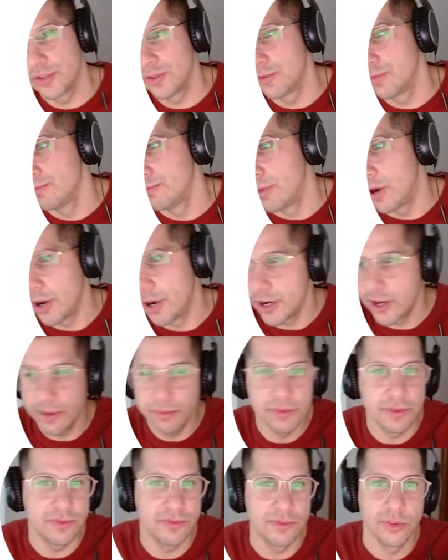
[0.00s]
mark up
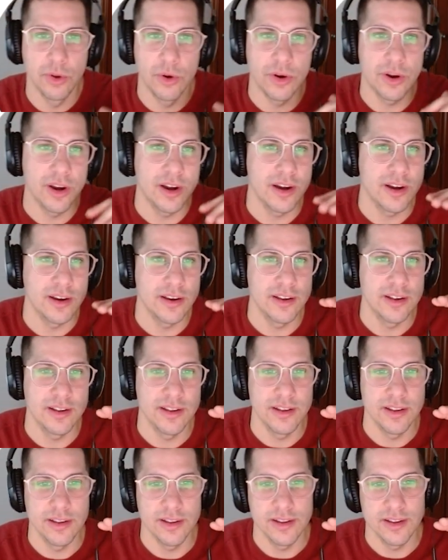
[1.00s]
the floor
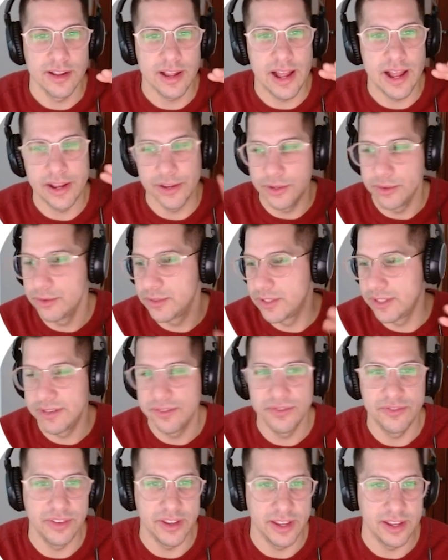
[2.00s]
how you see
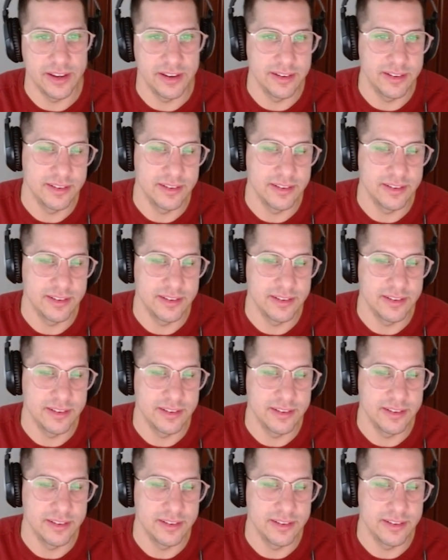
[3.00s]
fit.